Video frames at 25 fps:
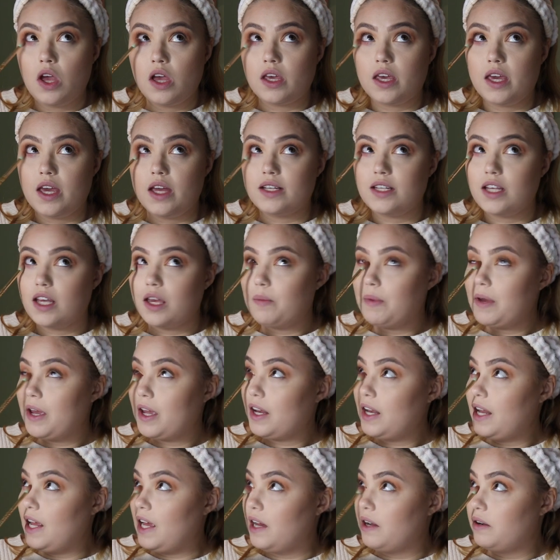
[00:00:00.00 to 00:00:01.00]
can't take it
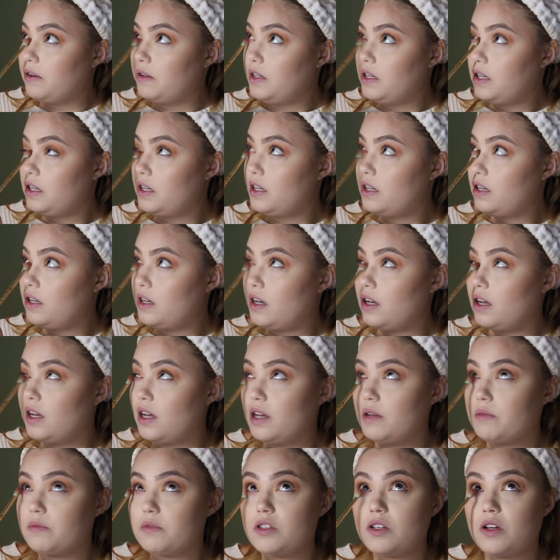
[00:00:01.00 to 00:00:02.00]
back now.
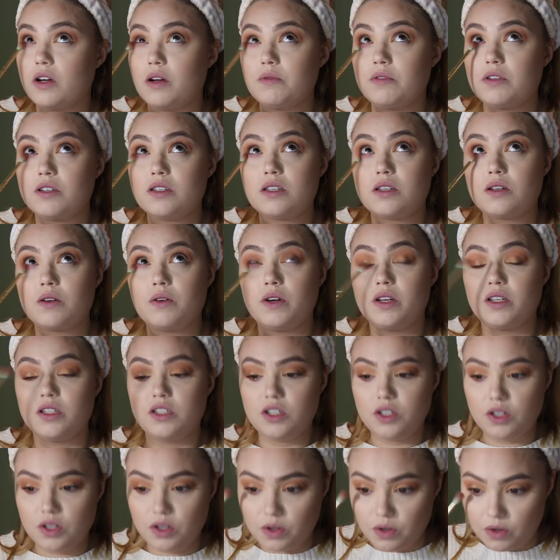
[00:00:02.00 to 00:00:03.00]
Um, so I'm just going
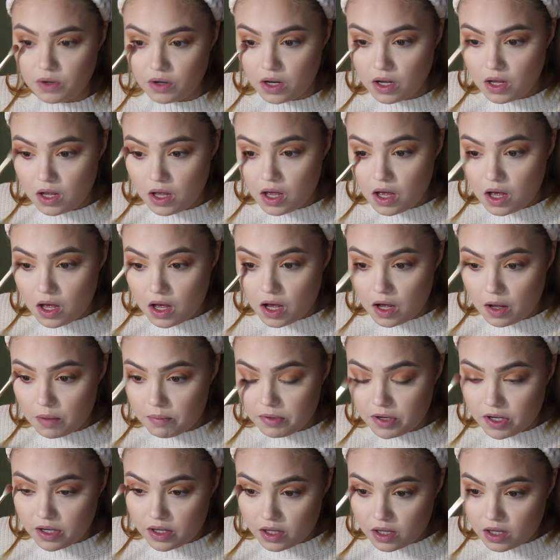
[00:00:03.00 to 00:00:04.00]
to
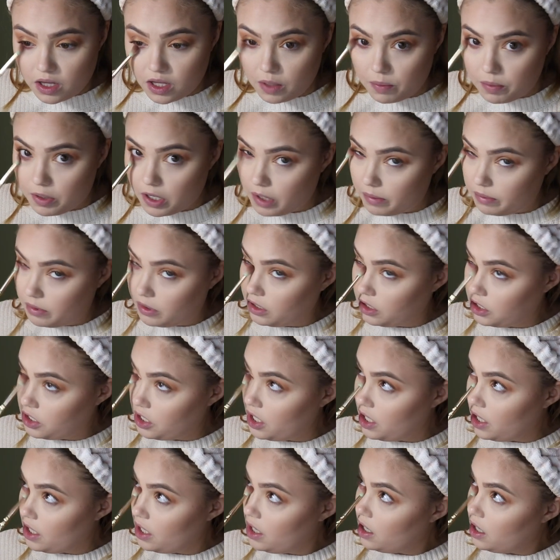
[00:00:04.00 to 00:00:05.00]
put the purple
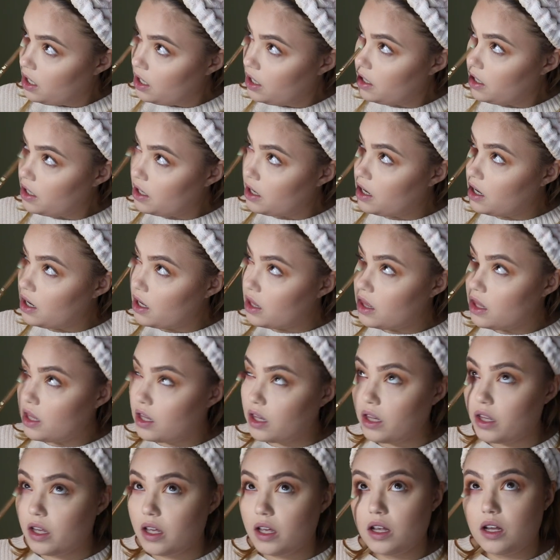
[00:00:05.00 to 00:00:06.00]
shade under the
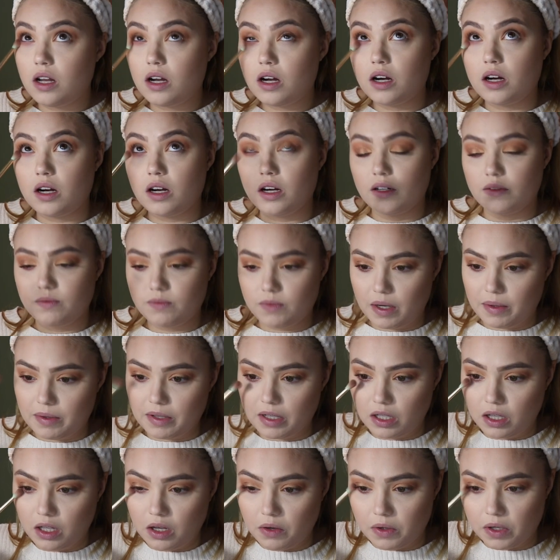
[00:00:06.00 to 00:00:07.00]
lid, or on
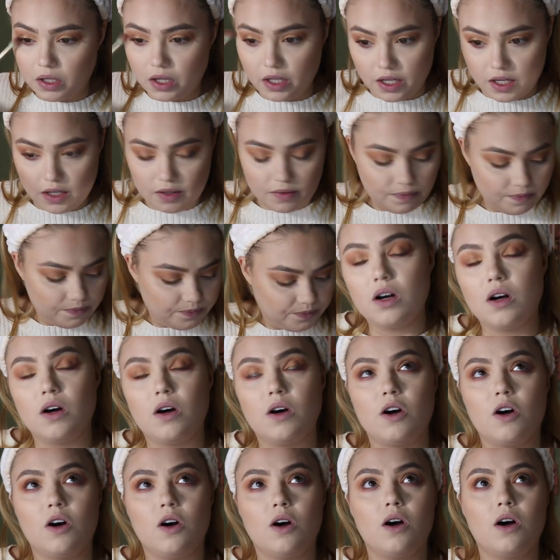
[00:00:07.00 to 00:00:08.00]
the lower lid.
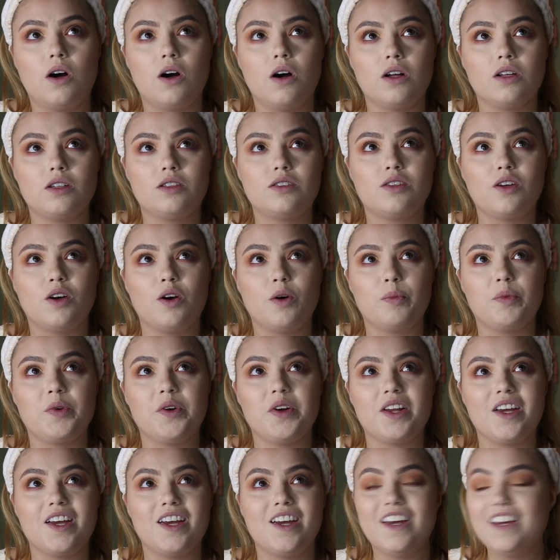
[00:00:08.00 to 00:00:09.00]
Oh, so
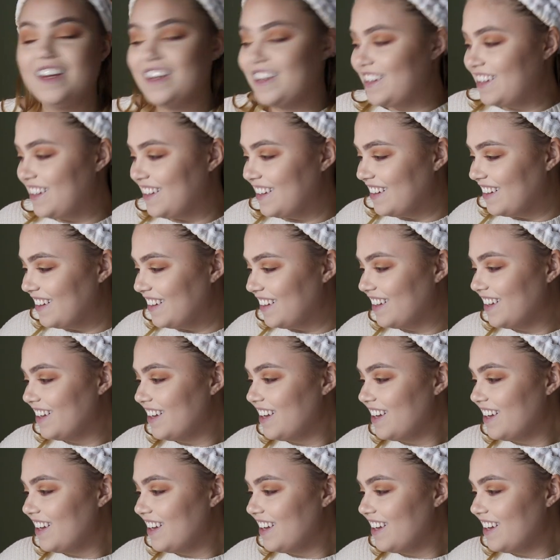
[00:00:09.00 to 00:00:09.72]
pretty.